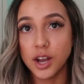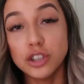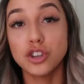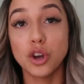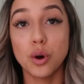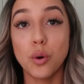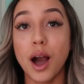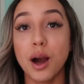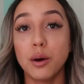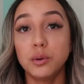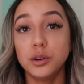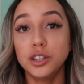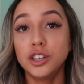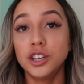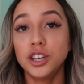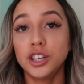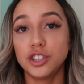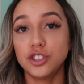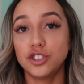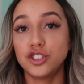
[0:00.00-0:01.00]
So I
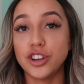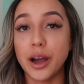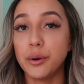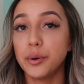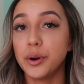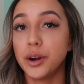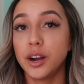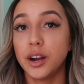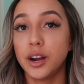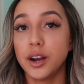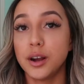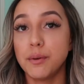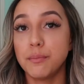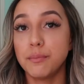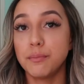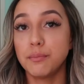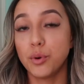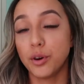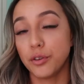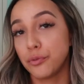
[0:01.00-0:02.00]
would shower
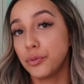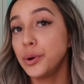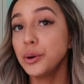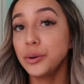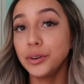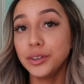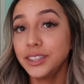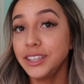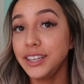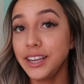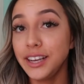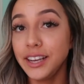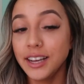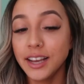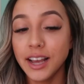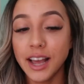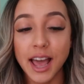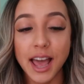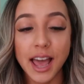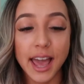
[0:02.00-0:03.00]
more
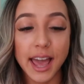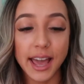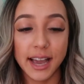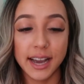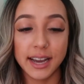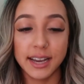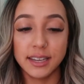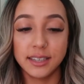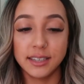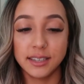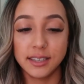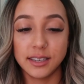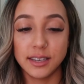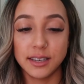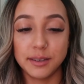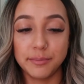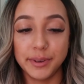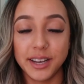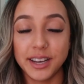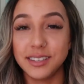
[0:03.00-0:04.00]
frequently and
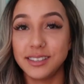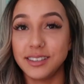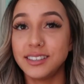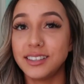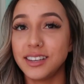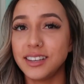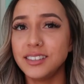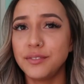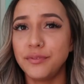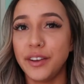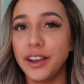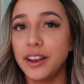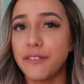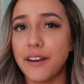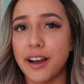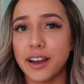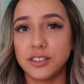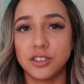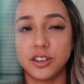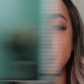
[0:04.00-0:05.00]
because it does fade
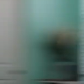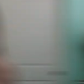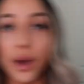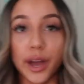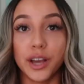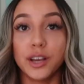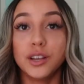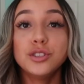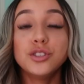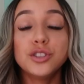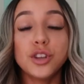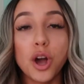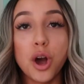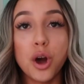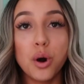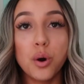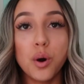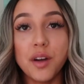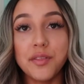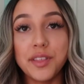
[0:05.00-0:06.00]
faster. Okay,
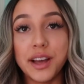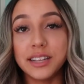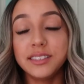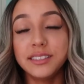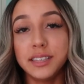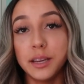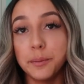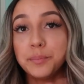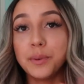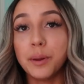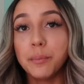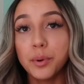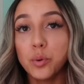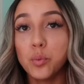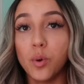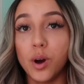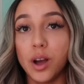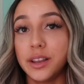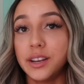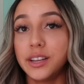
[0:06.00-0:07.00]
so that's tip number
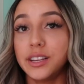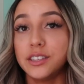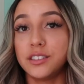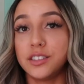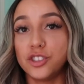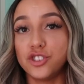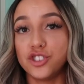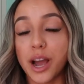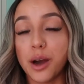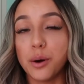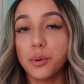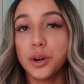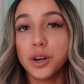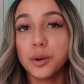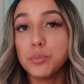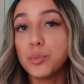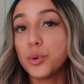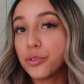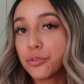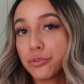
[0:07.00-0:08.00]
one is to
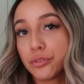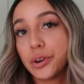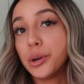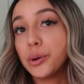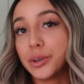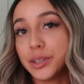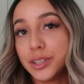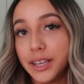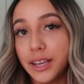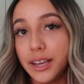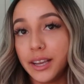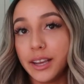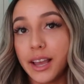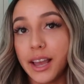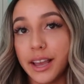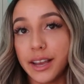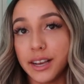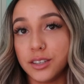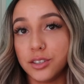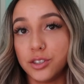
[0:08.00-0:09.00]
shower more frequently
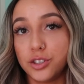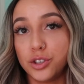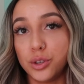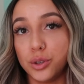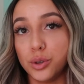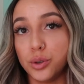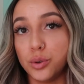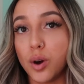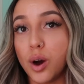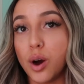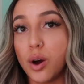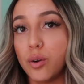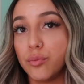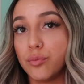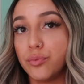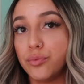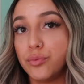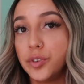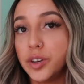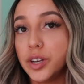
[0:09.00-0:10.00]
and to
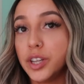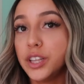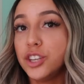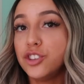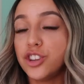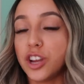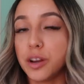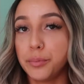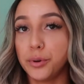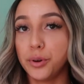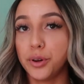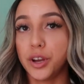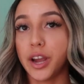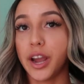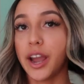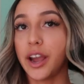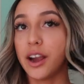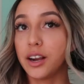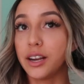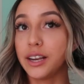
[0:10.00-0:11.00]
really shampoo your
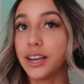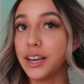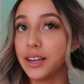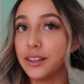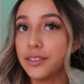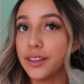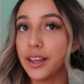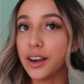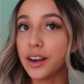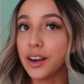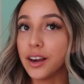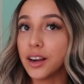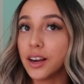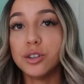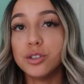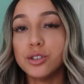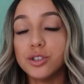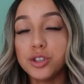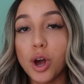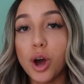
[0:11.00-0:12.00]
hair, get in there.
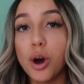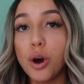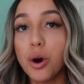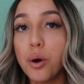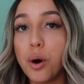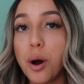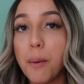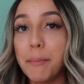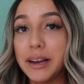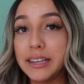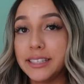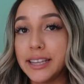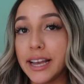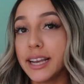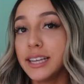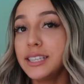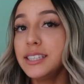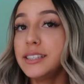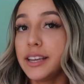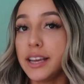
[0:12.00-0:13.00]
So my
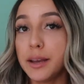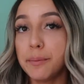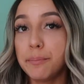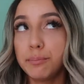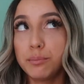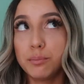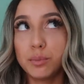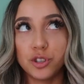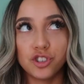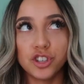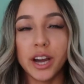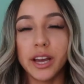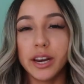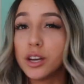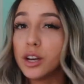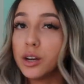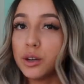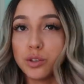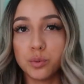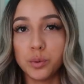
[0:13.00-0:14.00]
second tip, which kind
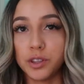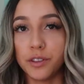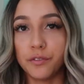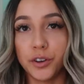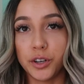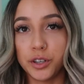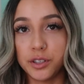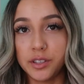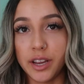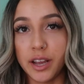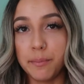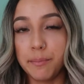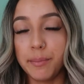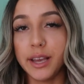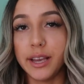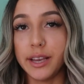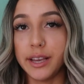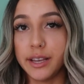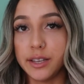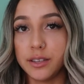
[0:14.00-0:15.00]
of goes with the first tip,
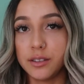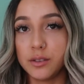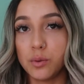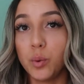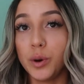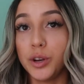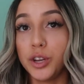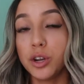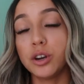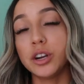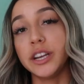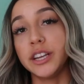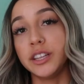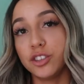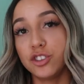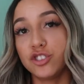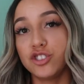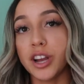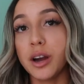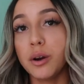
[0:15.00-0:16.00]
is when you're in
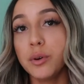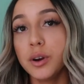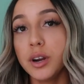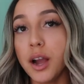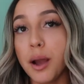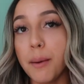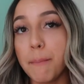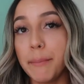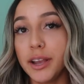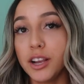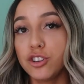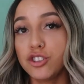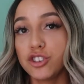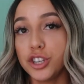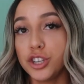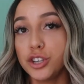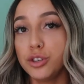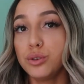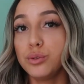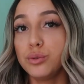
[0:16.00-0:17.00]
the shower, make
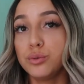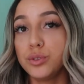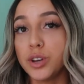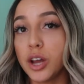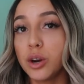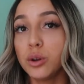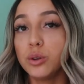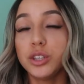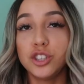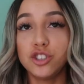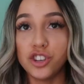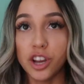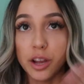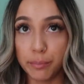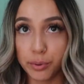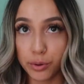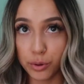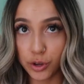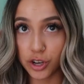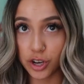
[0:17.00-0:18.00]
sure you not only
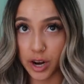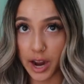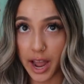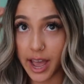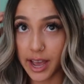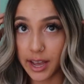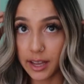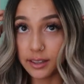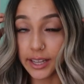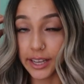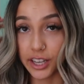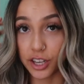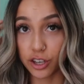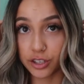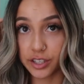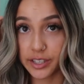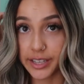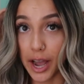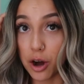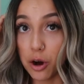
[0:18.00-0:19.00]
shampoo your head, like
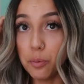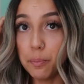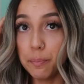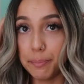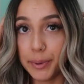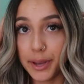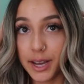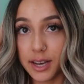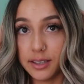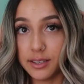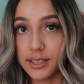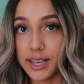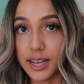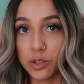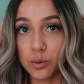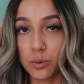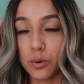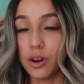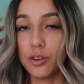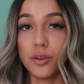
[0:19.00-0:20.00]
your scalp, because
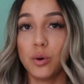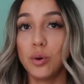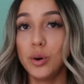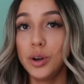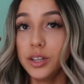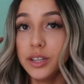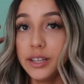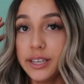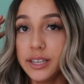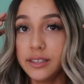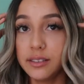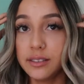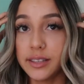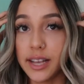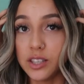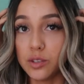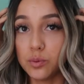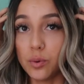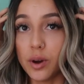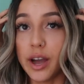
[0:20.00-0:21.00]
that's where all the oil is,
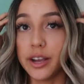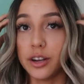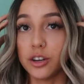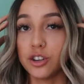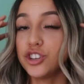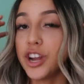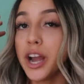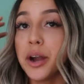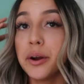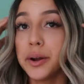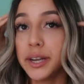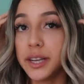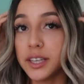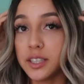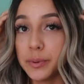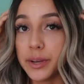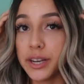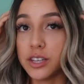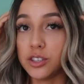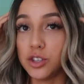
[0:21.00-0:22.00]
that's why you're showering
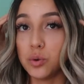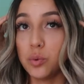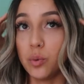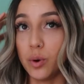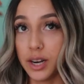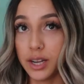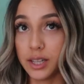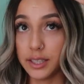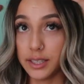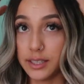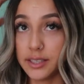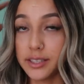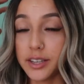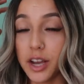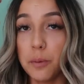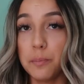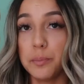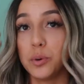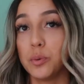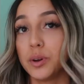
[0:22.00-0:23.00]
is because you want a clean
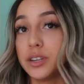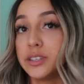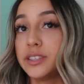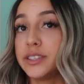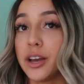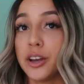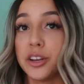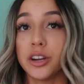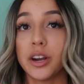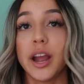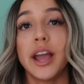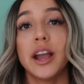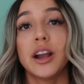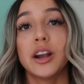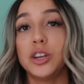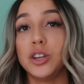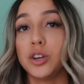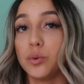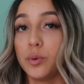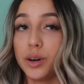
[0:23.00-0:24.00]
scalp, you want to style your hair,
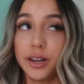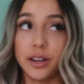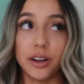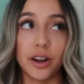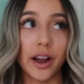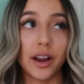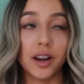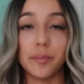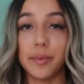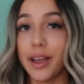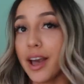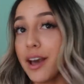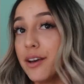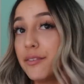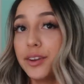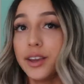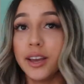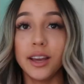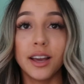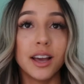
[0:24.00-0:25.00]
you don't want your hair to be
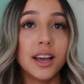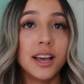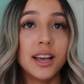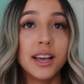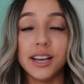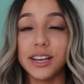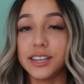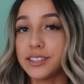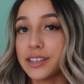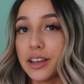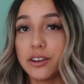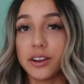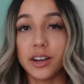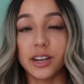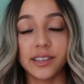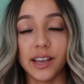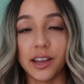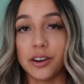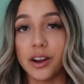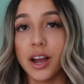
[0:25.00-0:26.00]
heavy, etc,
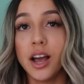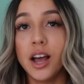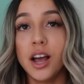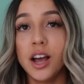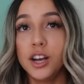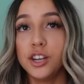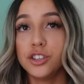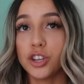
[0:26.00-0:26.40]
etc.